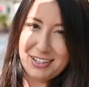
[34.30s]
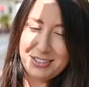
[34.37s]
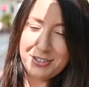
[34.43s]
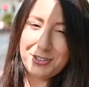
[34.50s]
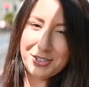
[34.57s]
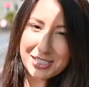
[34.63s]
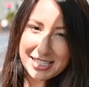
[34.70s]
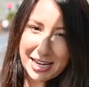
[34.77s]

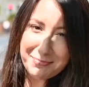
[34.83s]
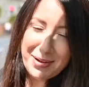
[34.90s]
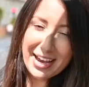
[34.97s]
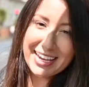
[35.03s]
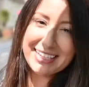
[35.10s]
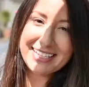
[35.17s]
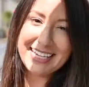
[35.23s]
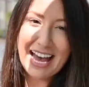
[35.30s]
just like
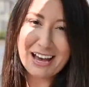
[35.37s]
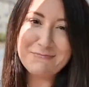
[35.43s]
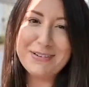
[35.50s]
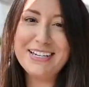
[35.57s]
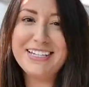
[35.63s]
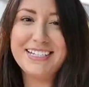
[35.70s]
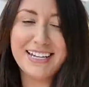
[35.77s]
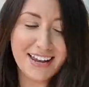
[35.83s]
back at the
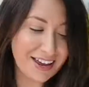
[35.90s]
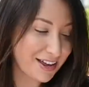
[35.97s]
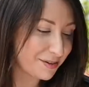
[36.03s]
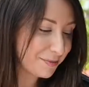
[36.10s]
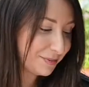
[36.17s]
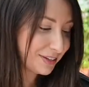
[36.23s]
cabin, um,